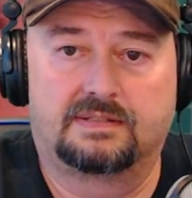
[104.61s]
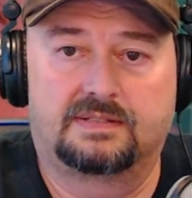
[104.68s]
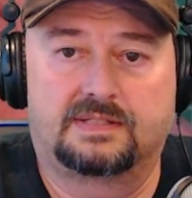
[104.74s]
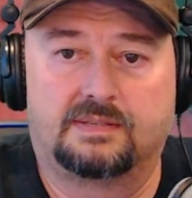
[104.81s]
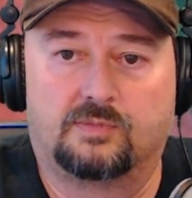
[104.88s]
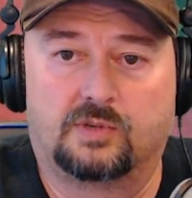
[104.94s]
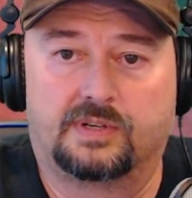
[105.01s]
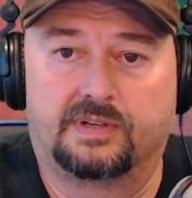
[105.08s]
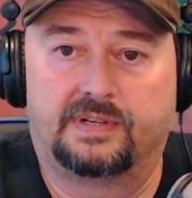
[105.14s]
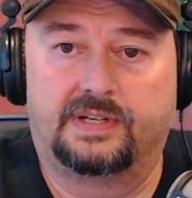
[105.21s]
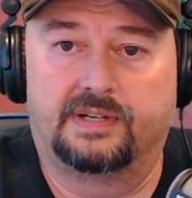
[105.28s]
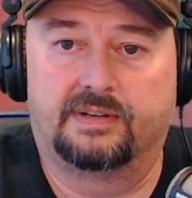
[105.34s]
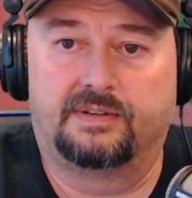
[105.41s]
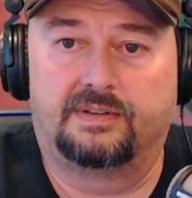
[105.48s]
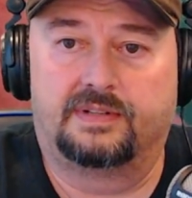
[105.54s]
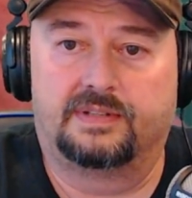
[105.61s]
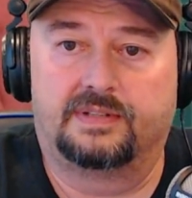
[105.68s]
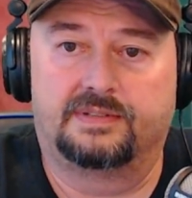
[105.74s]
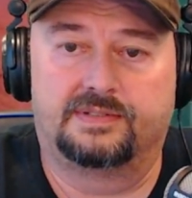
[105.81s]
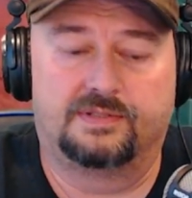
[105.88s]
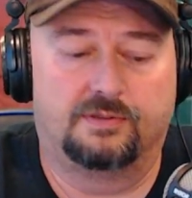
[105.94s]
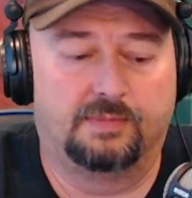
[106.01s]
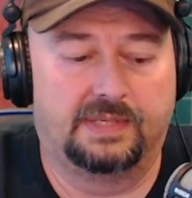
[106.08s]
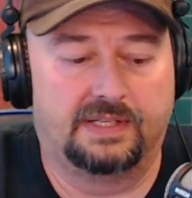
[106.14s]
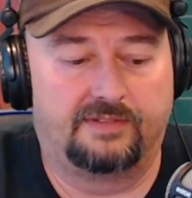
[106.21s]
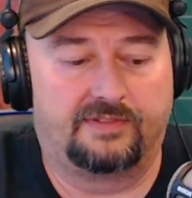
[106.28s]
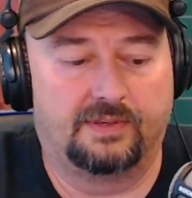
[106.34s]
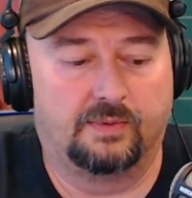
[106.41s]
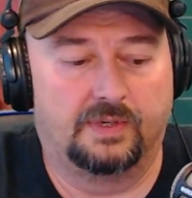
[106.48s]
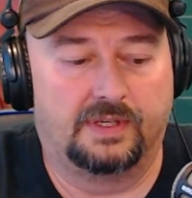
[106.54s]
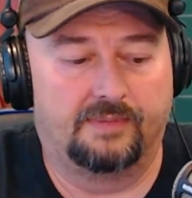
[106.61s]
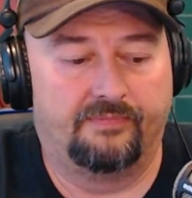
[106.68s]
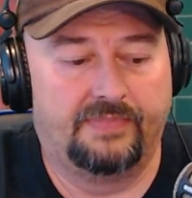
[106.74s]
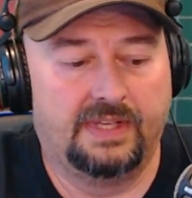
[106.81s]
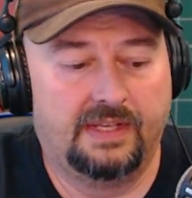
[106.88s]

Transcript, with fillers: somewhere in here, and you can zoom in if you want,